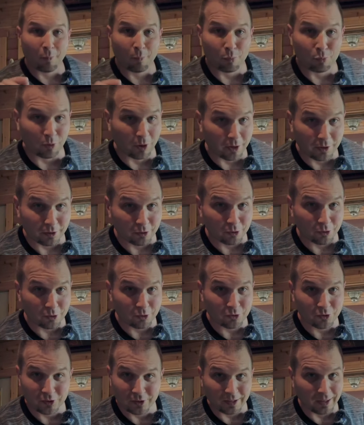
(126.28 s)

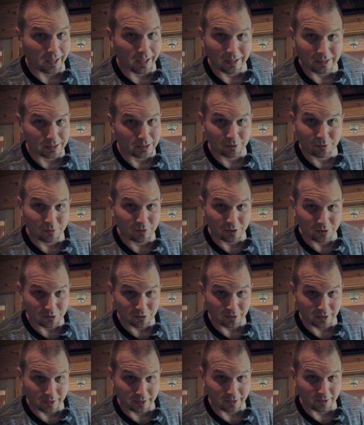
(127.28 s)
Predators can't lift this
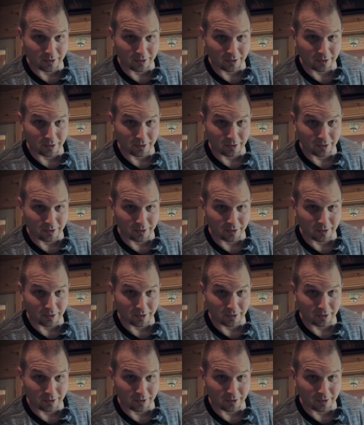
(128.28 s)
thing